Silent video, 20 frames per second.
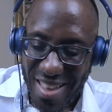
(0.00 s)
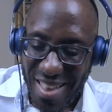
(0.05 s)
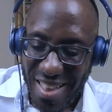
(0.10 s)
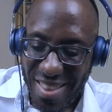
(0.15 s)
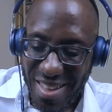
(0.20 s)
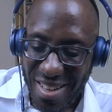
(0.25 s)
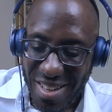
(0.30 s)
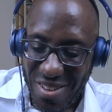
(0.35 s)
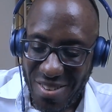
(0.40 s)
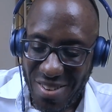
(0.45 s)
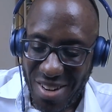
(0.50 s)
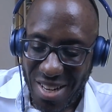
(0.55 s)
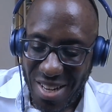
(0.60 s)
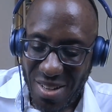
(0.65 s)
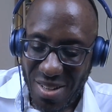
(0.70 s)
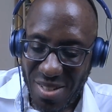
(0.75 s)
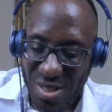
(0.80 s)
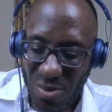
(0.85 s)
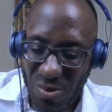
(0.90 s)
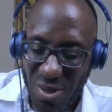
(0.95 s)
then
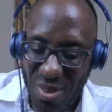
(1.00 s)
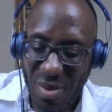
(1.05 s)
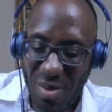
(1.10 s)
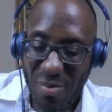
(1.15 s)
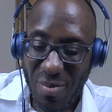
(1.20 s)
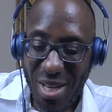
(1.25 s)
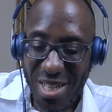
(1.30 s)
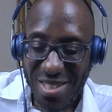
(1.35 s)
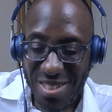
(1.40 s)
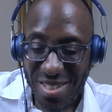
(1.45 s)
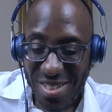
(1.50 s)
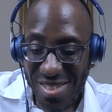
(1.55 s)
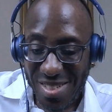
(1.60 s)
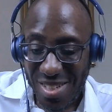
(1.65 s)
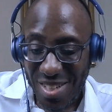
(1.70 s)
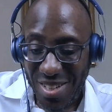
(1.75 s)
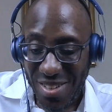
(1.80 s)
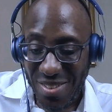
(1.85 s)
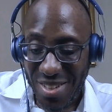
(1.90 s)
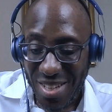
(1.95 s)
graduated with a bachelor's
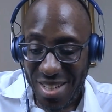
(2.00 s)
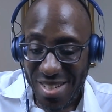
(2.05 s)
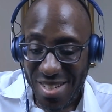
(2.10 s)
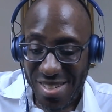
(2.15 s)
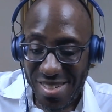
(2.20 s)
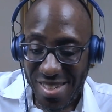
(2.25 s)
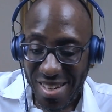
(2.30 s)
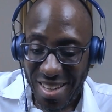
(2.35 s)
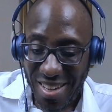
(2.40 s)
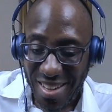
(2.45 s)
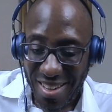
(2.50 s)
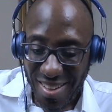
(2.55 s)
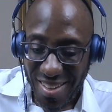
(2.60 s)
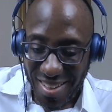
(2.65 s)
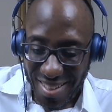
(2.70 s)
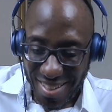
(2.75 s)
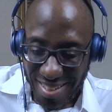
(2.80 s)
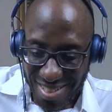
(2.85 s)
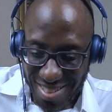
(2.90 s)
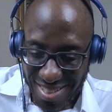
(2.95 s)
degree in
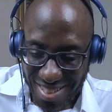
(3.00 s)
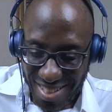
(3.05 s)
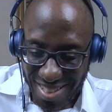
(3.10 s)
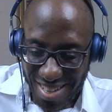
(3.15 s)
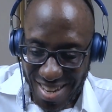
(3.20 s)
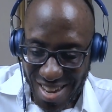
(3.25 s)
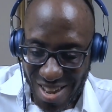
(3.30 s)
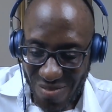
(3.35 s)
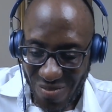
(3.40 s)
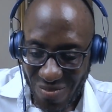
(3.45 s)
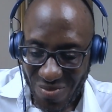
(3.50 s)
psychology.